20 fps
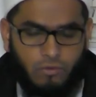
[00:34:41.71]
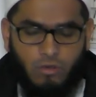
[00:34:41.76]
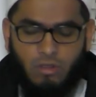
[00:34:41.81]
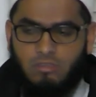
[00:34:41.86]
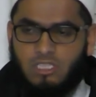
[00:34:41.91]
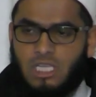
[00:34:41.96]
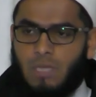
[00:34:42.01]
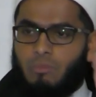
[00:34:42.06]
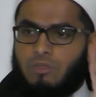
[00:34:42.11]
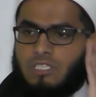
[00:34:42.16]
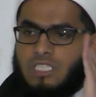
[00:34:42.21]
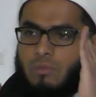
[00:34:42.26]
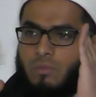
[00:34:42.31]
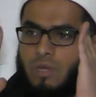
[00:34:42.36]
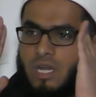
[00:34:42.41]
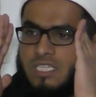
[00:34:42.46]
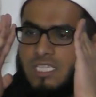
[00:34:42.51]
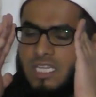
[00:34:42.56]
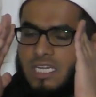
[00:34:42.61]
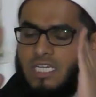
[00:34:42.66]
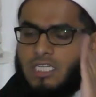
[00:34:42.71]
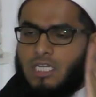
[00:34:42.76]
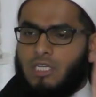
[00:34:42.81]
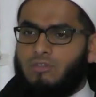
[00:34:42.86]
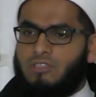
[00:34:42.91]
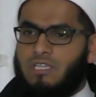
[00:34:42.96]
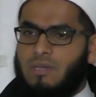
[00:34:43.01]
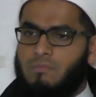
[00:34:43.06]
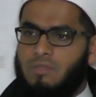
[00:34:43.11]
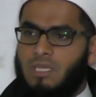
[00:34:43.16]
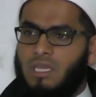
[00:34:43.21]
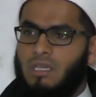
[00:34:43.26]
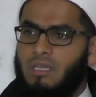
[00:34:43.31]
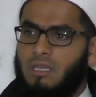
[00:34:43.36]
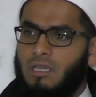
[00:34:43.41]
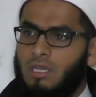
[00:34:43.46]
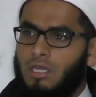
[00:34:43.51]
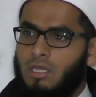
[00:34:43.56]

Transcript: for example, someone is addicted to something